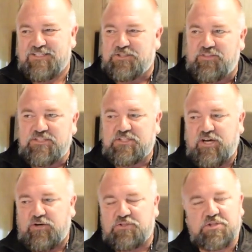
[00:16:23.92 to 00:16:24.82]
So this
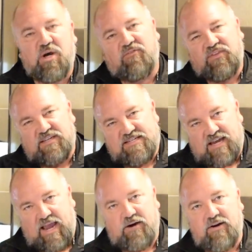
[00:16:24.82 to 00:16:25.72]
coach of the
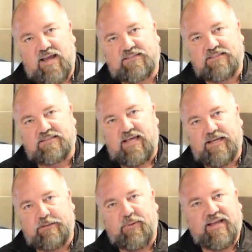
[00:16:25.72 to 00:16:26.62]
entire Nexus
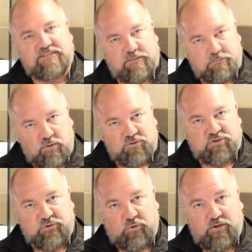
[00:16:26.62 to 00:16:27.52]
lineup has the most
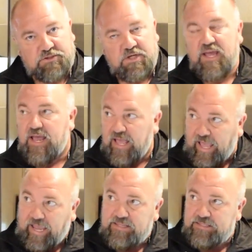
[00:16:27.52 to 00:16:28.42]
storage
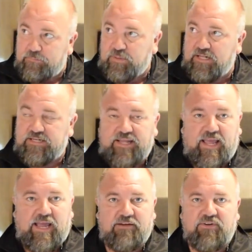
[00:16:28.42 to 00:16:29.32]
and the ability to
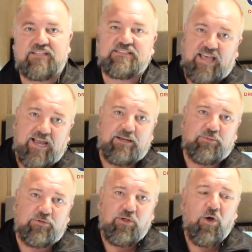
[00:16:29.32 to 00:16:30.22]
have a
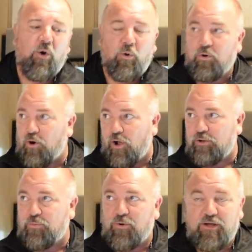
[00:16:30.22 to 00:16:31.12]
stackable or
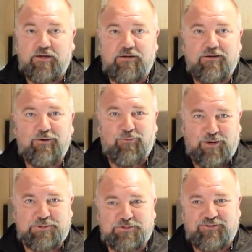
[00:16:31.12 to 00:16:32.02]
all-in-one
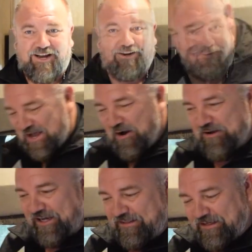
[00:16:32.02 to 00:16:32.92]
washer dryer.
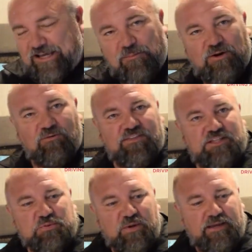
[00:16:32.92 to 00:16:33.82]
Okay, then coming over
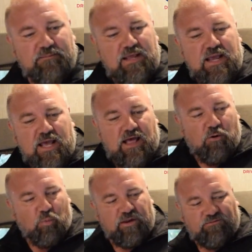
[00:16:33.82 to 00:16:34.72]
this way,
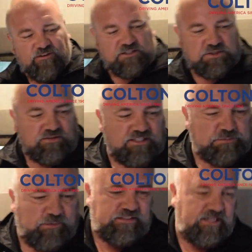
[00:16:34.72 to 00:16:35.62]
we feature in this
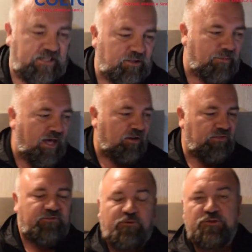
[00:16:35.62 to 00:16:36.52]
particular model
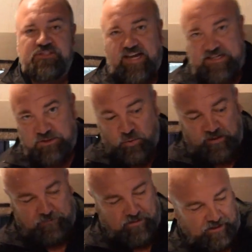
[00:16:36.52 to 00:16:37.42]
the full-size
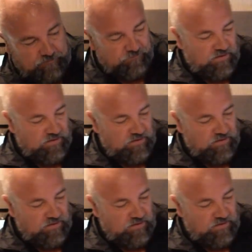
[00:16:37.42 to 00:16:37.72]
queen bed.